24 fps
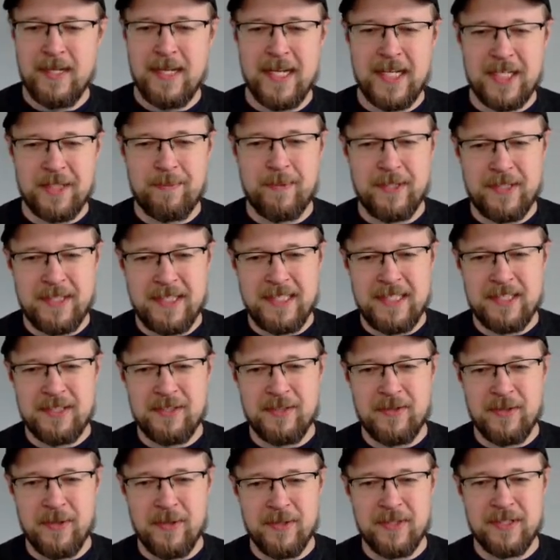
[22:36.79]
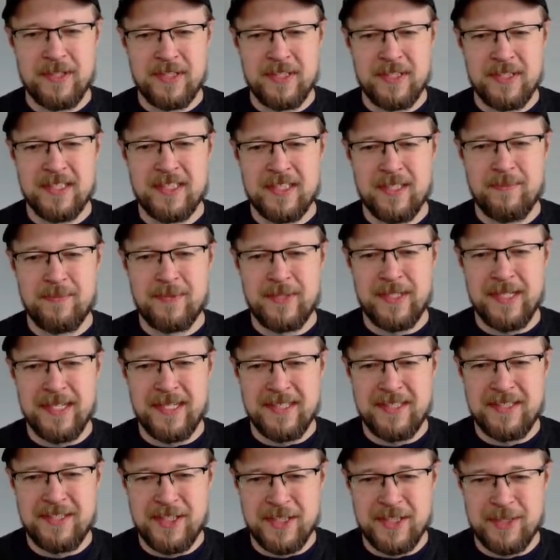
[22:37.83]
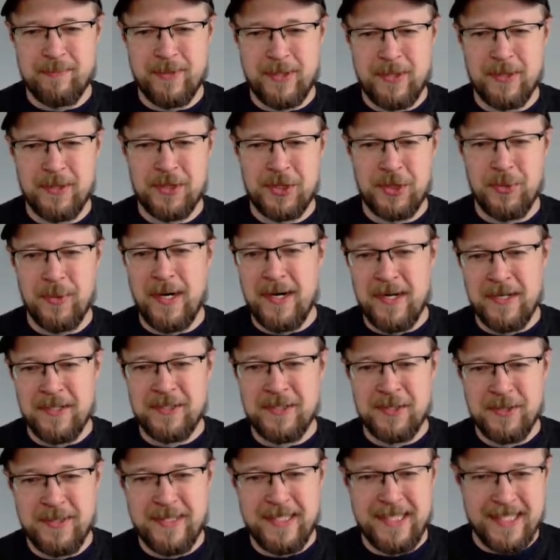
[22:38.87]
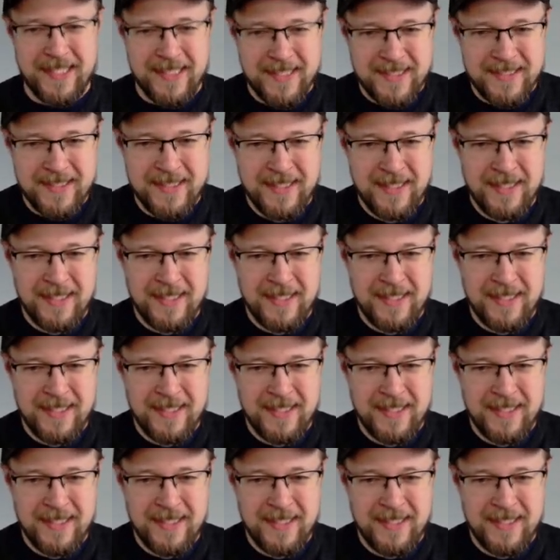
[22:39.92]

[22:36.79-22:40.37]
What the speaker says: expertise or knowledge in the subject just because you are doing it.